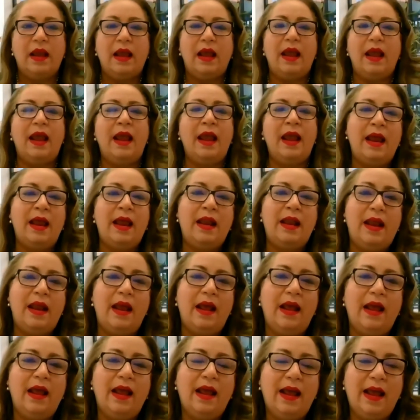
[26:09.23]
And
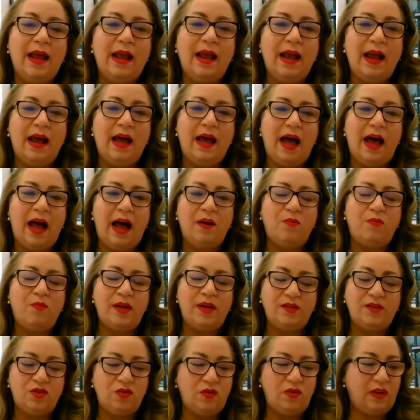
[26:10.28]
I
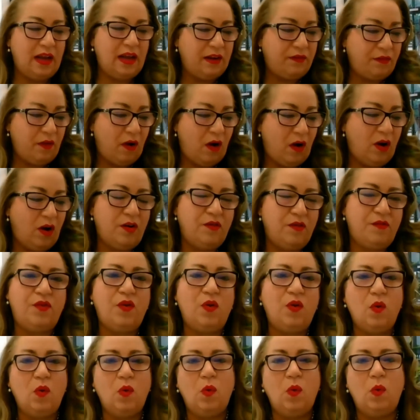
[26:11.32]
want to leave all of
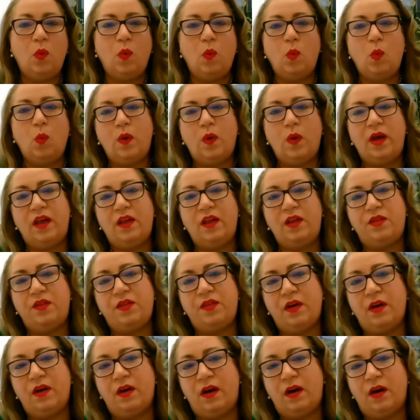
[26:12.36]
you with
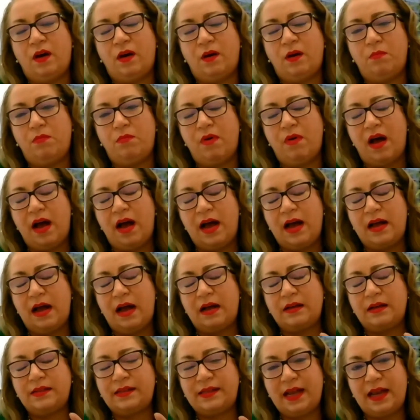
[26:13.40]

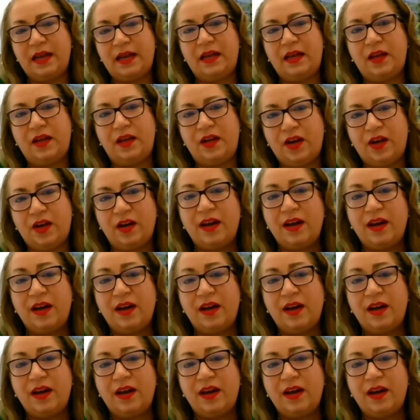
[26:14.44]
a saying here: